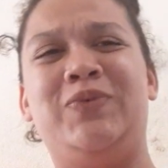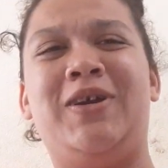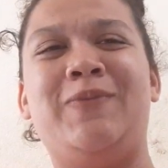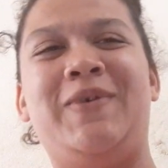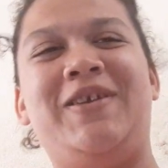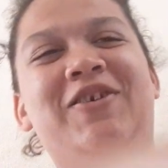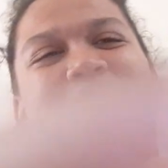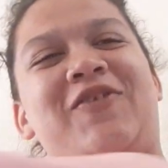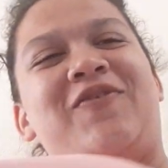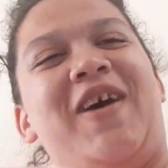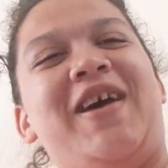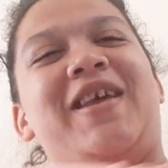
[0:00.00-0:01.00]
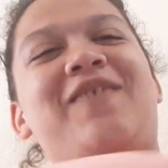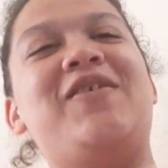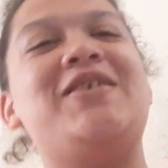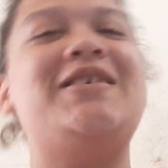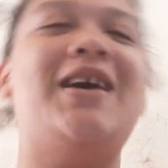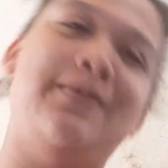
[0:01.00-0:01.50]
could be notified
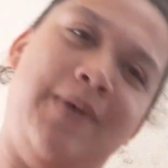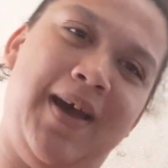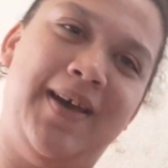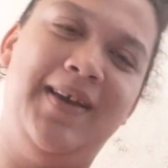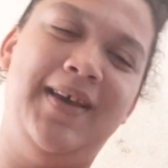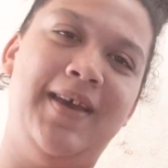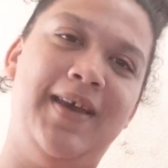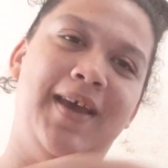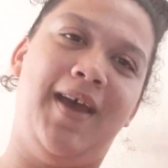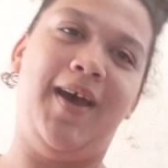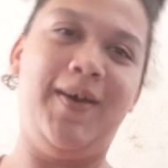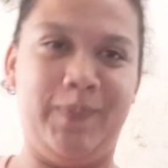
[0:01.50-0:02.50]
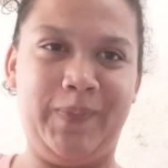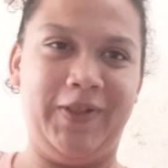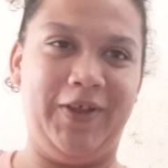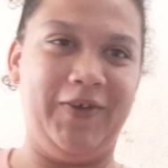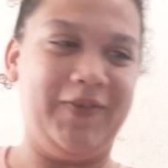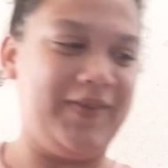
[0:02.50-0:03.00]
every time I upload.